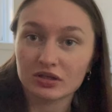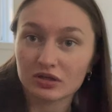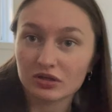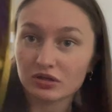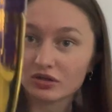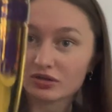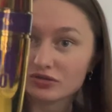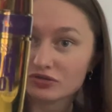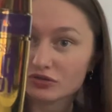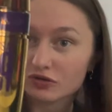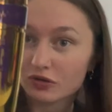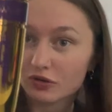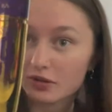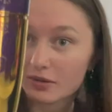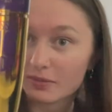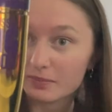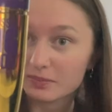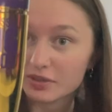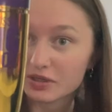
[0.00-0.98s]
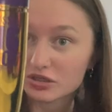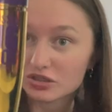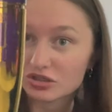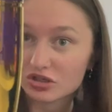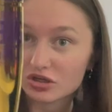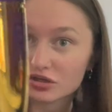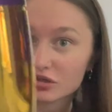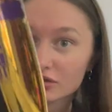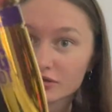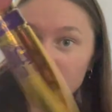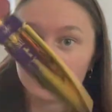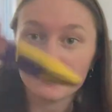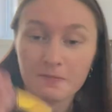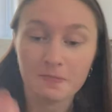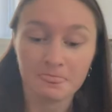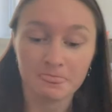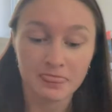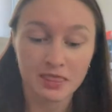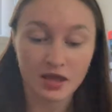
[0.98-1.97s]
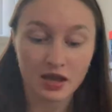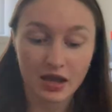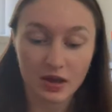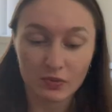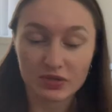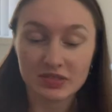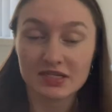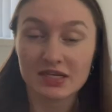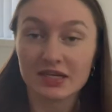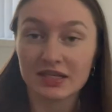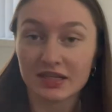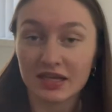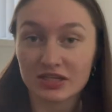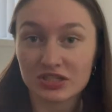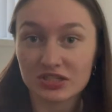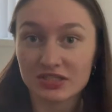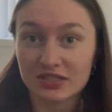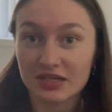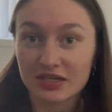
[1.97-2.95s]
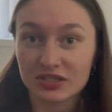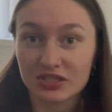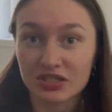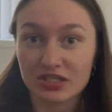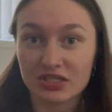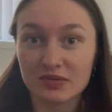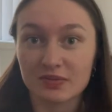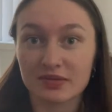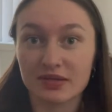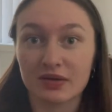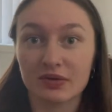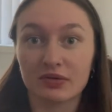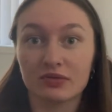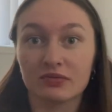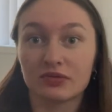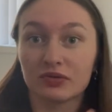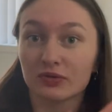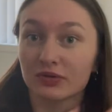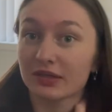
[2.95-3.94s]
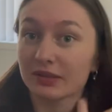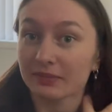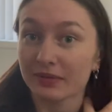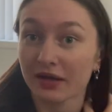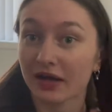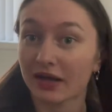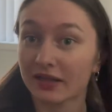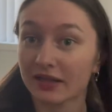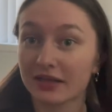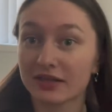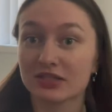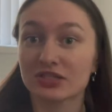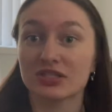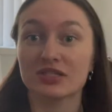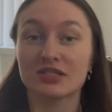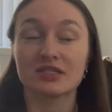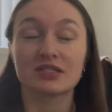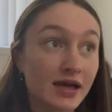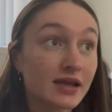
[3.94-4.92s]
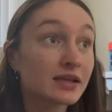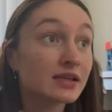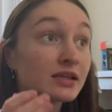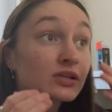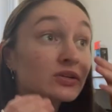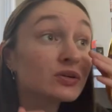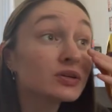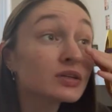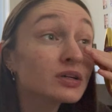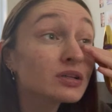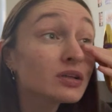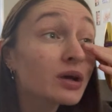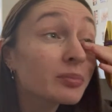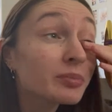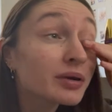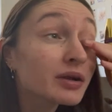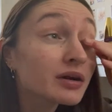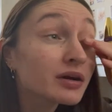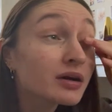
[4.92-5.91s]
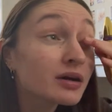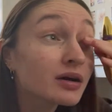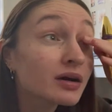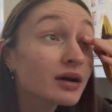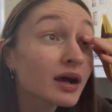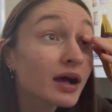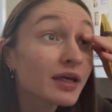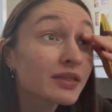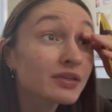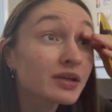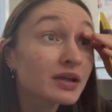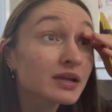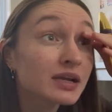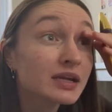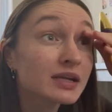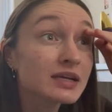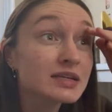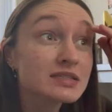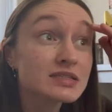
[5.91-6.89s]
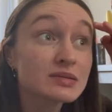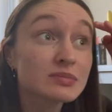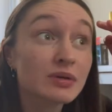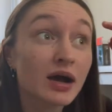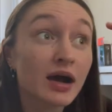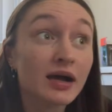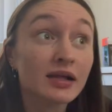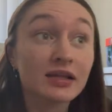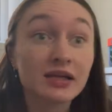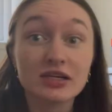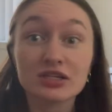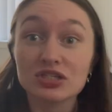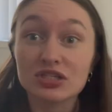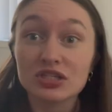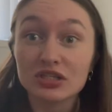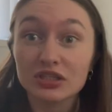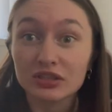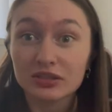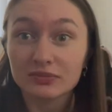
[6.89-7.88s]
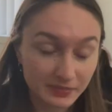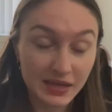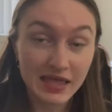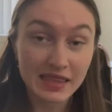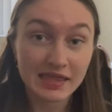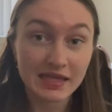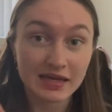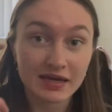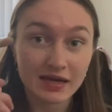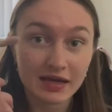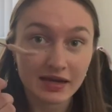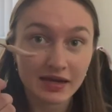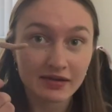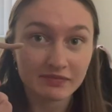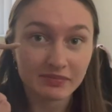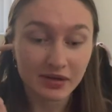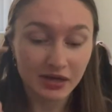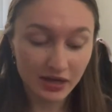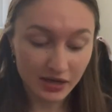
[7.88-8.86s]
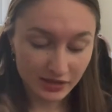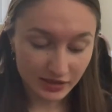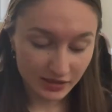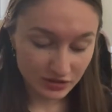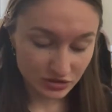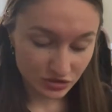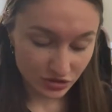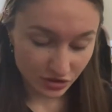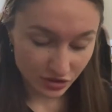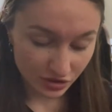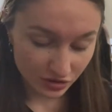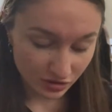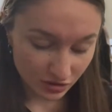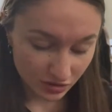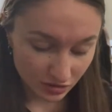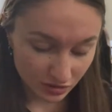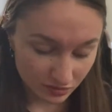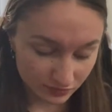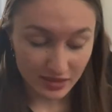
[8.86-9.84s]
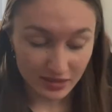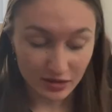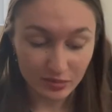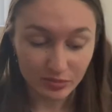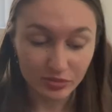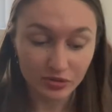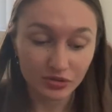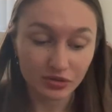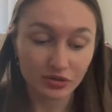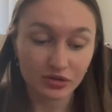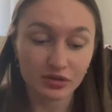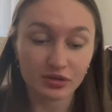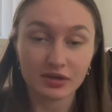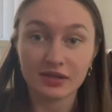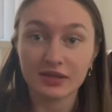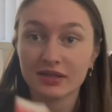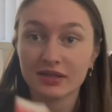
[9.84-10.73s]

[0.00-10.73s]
Colossal Big Shot. I was getting lash extensions but they were ruining my eyelashes and they're doing a lot better. I think I need to get some eyelash serum. And then I have my eyelash curler and I put on